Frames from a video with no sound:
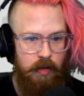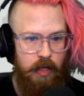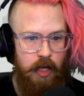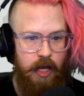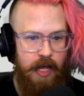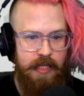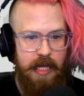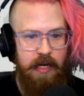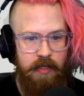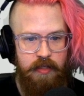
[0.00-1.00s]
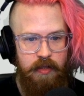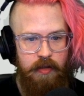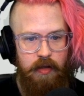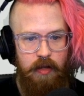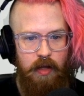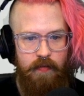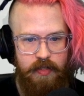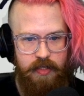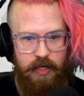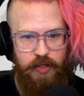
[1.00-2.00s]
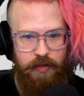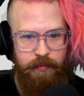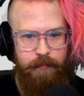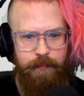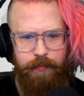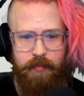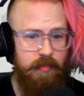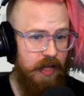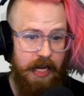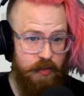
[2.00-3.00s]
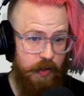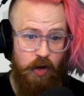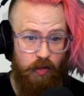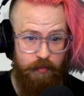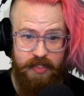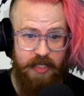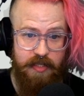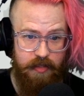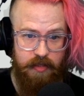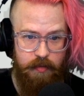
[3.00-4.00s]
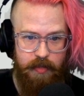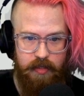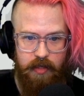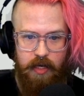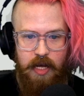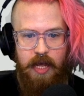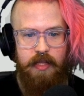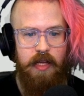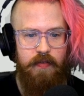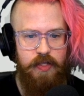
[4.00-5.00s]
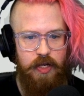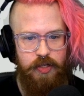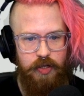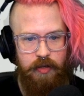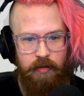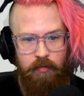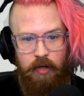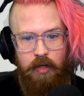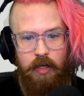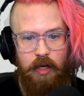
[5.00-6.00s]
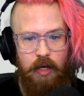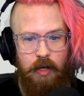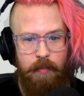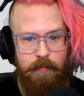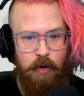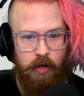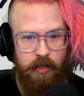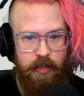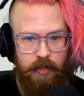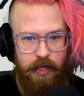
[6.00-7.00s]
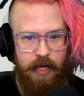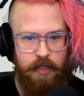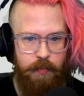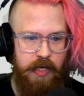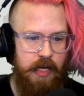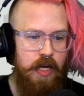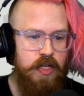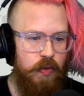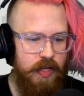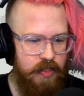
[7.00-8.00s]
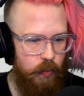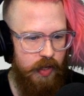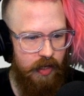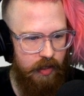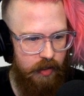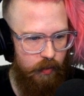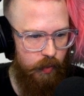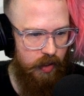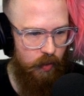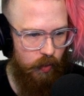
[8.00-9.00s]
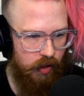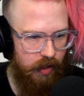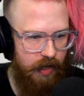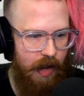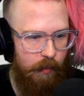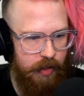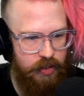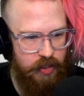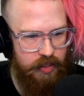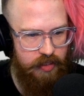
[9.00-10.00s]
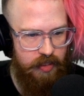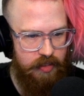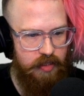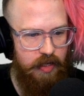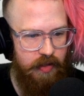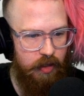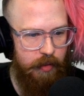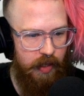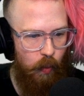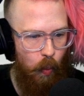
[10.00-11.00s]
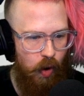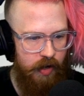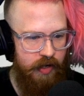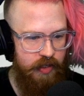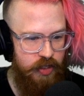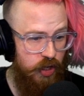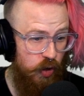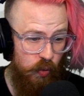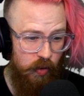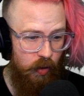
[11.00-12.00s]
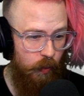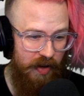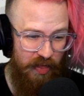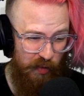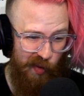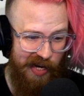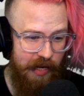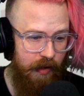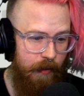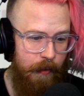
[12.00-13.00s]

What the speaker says: at the end of a session, I guess we can call them seasons, basically. At the end of a session, mark XP. So this, we gotta work on how much this is, because I think it'd be like 1 and 2 or 1 and 3.